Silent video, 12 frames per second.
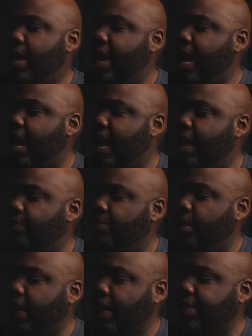And
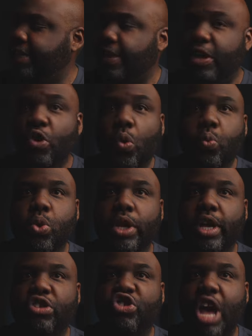like I said, they do a really
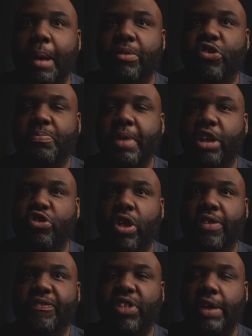good job of just making sure all
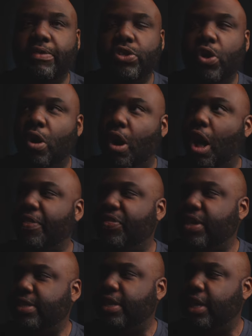the flavors are
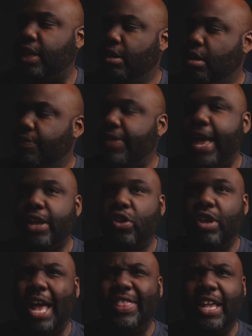authentic.
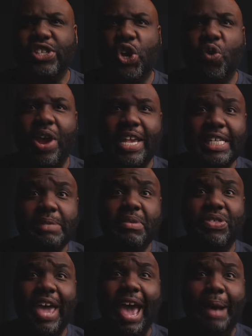That I think it's a Granny
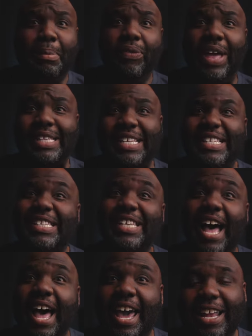Smith apple that's
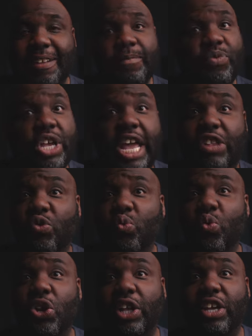inside. It's
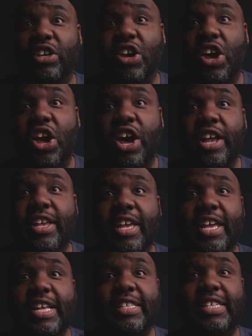really good,
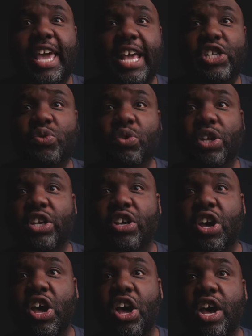tastes really
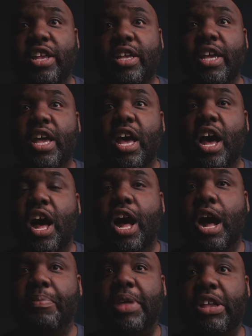good.
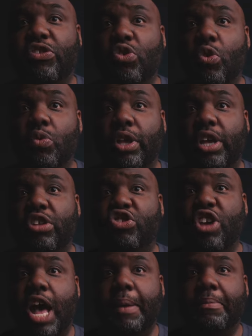Um, they just do a really good
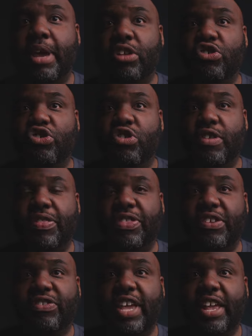job making sure that
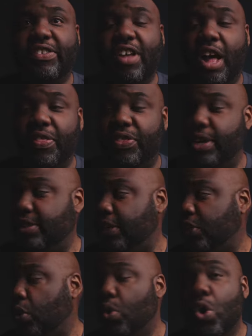this thing is
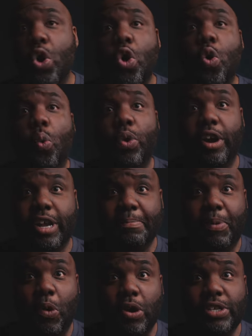authentic. So we're gonna
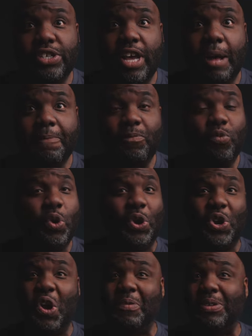pour some, we're
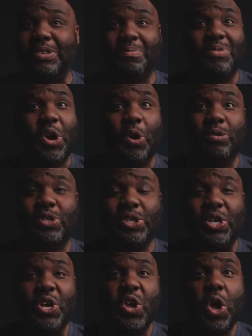gonna go over some
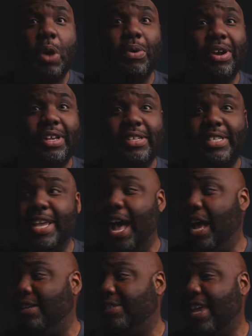notes, and we're gonna see
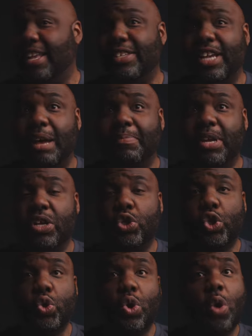how it stands up
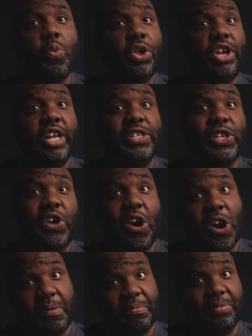to a really good
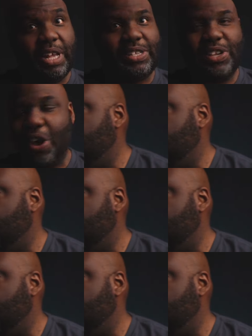cigar. Let's go.